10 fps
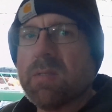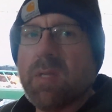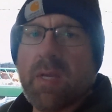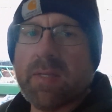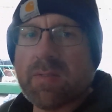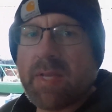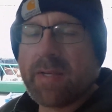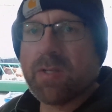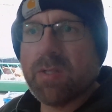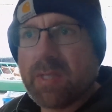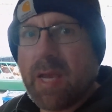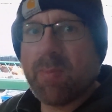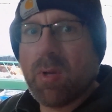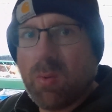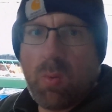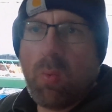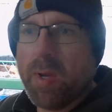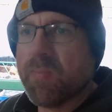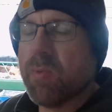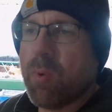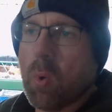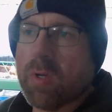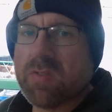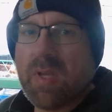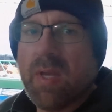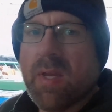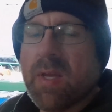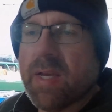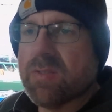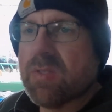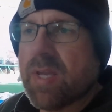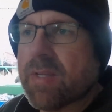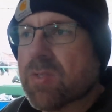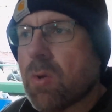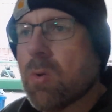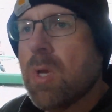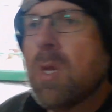it's technically time to wipe the boards, as you say. So